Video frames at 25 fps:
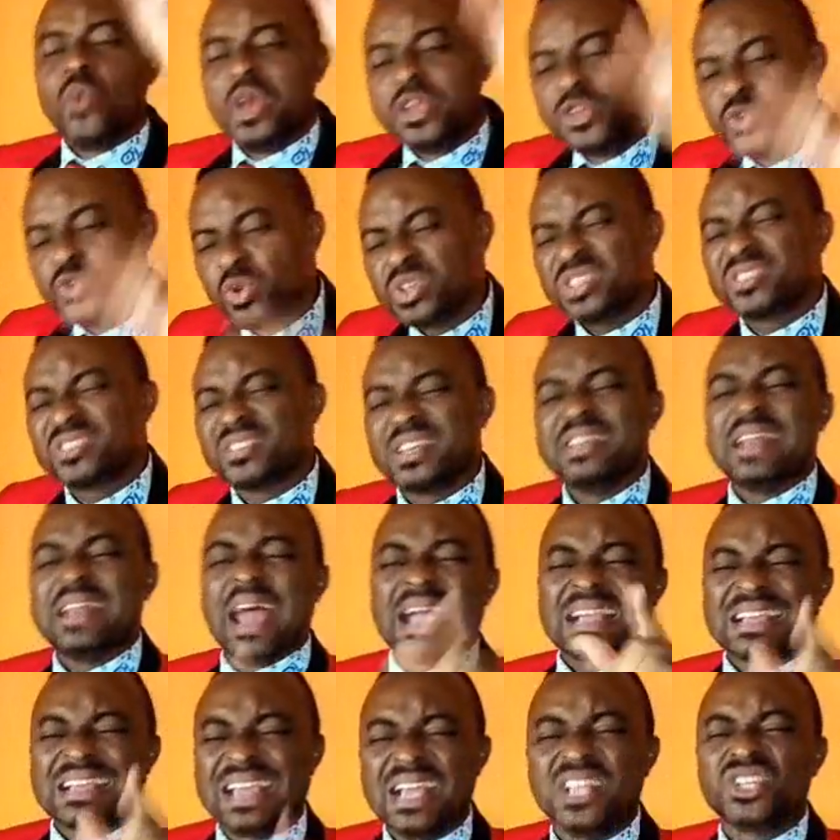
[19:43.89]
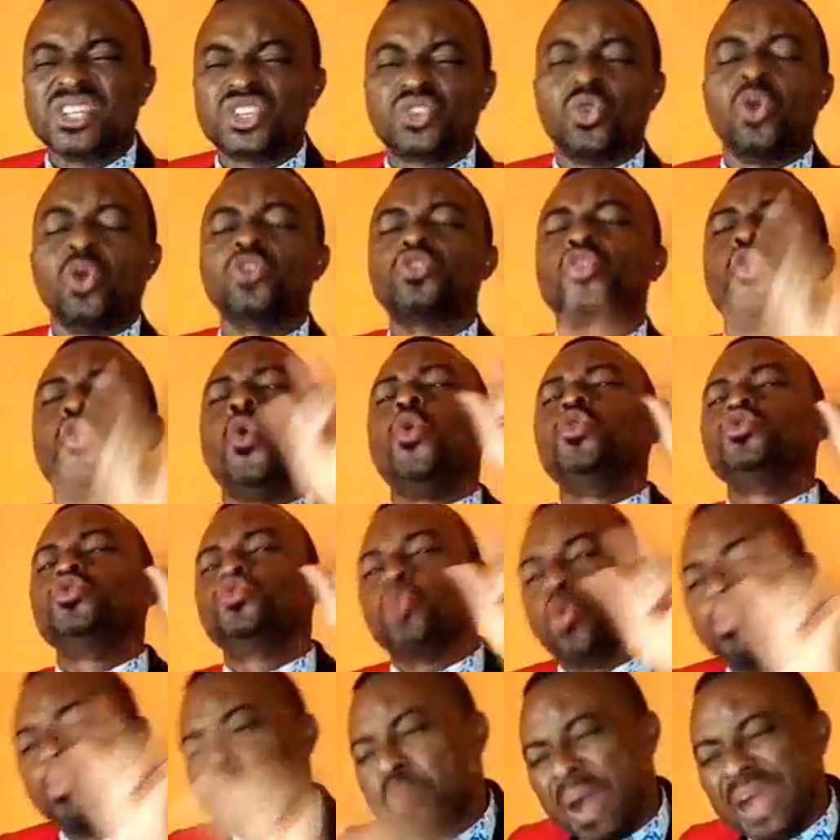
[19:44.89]
When you sin against God,
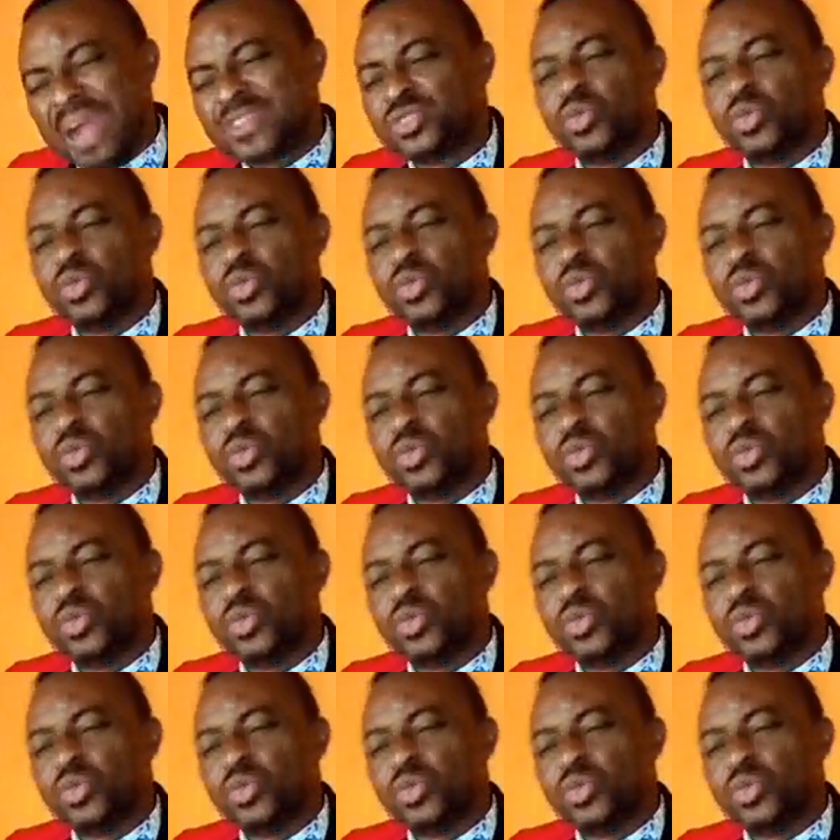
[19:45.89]
go to